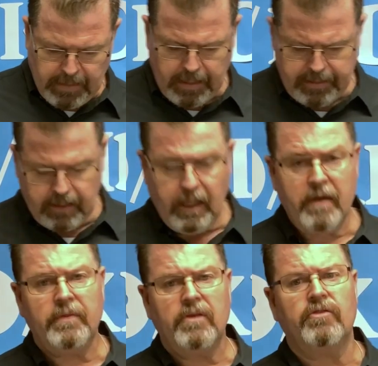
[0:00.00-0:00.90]
and they
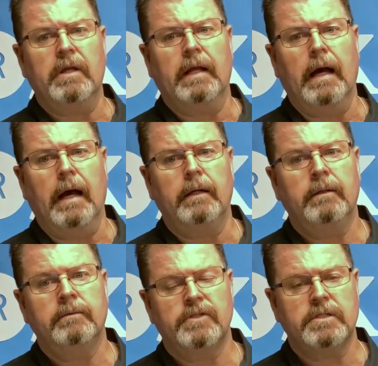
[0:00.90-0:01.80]
left the synagogue
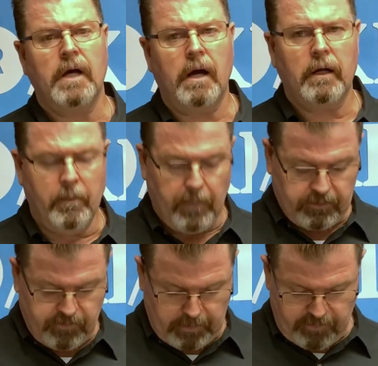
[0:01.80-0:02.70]
to talk
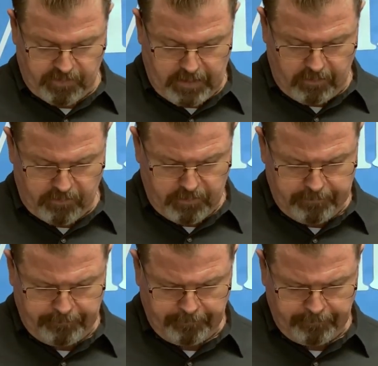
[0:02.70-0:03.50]
amongst themselves.